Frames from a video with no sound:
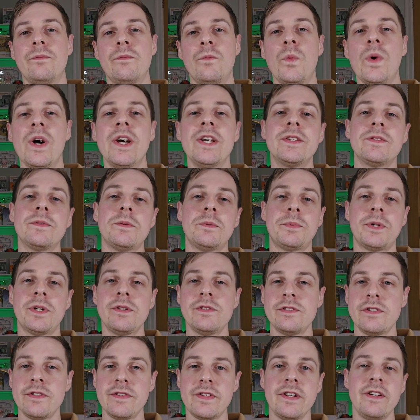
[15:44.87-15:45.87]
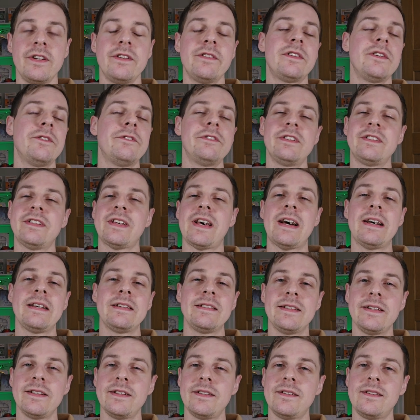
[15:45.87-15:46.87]
ways of approaching things, different
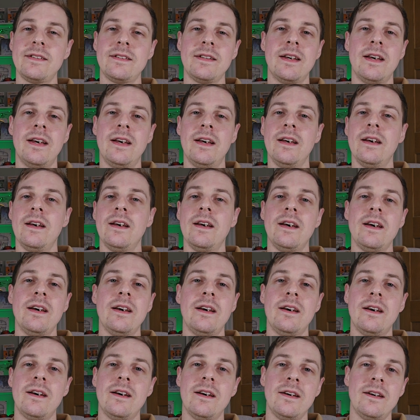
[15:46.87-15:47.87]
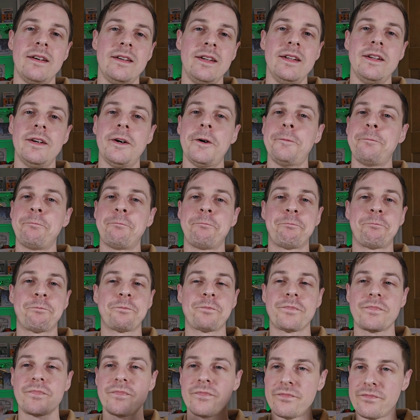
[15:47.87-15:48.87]
tactics. You know,
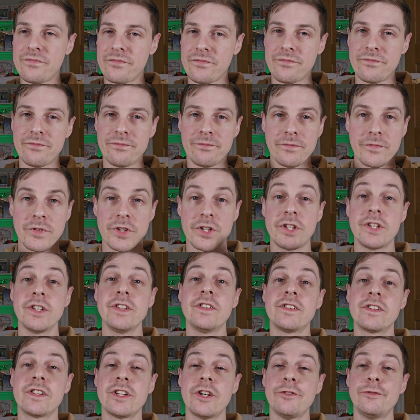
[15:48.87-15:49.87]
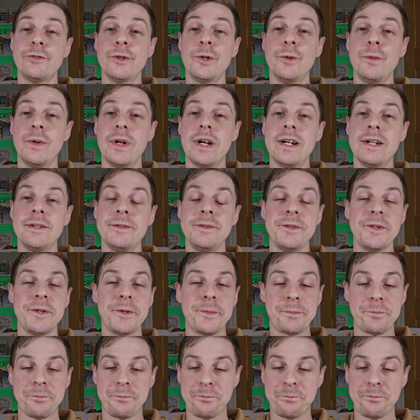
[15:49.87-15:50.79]
good stuff all round.